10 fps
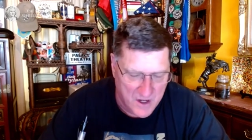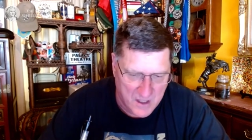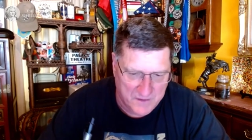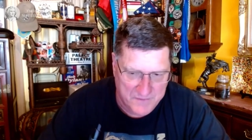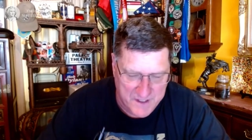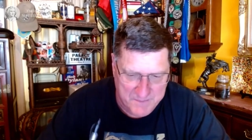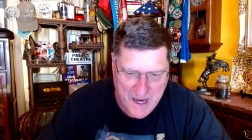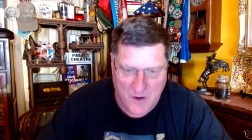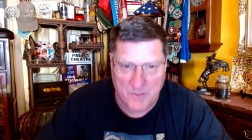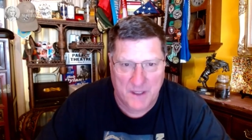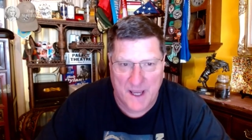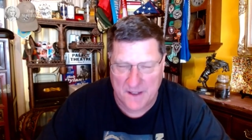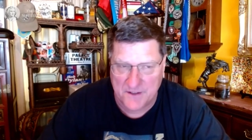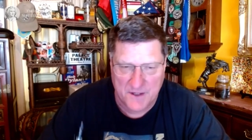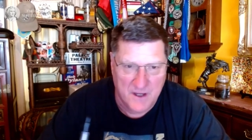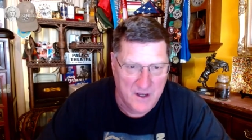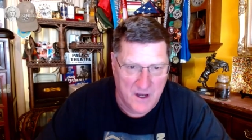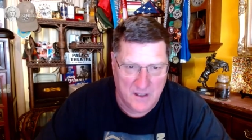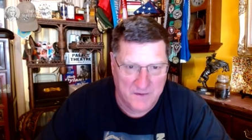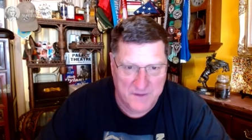all of the power plants,
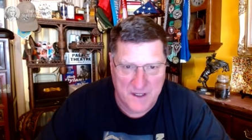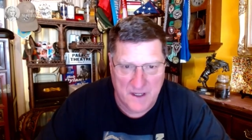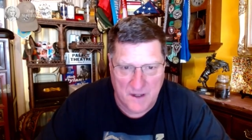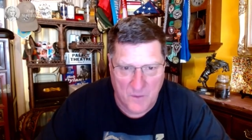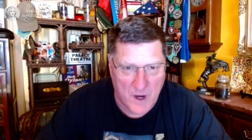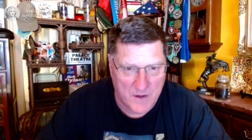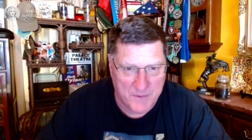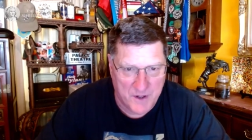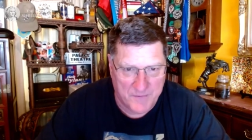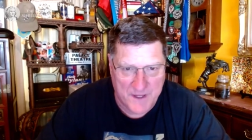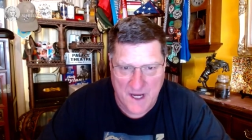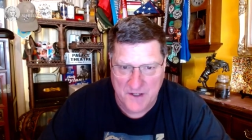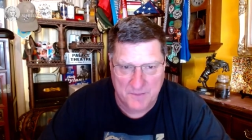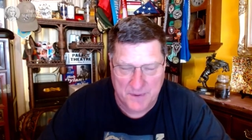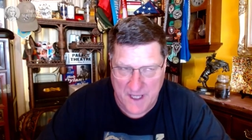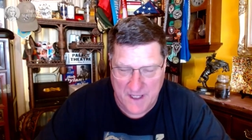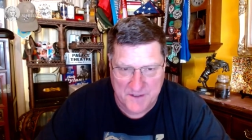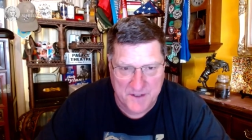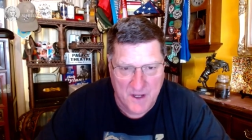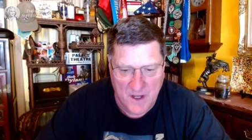all of the uh, water purification
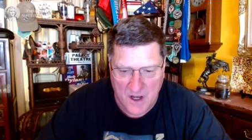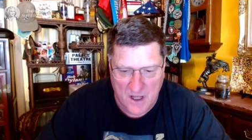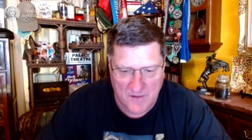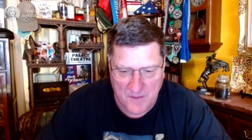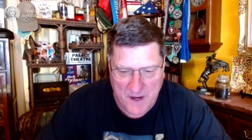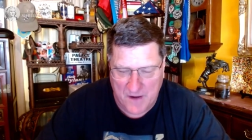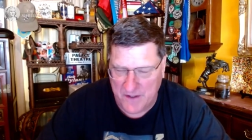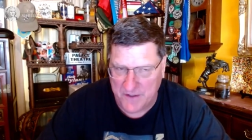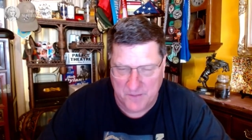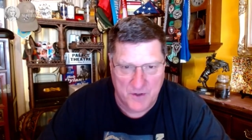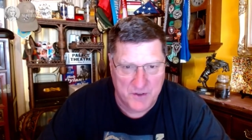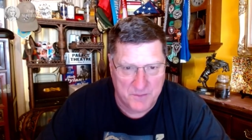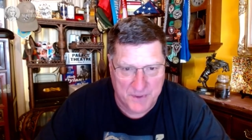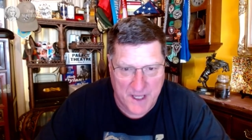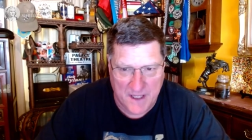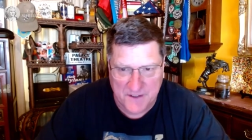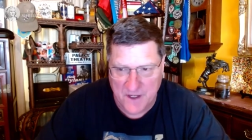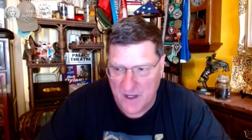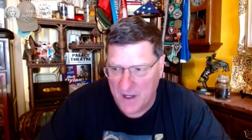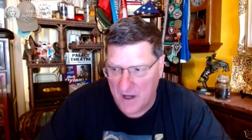plants, all of the power distribution
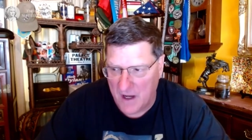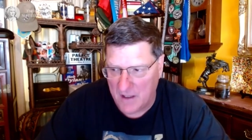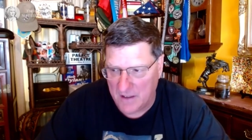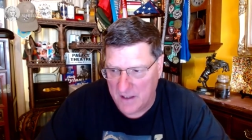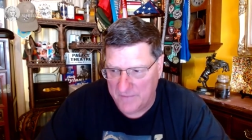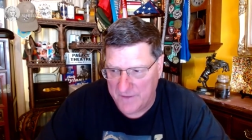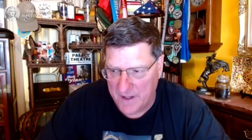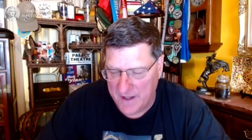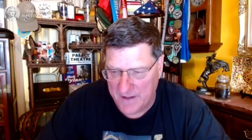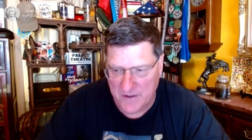plants, all of uh,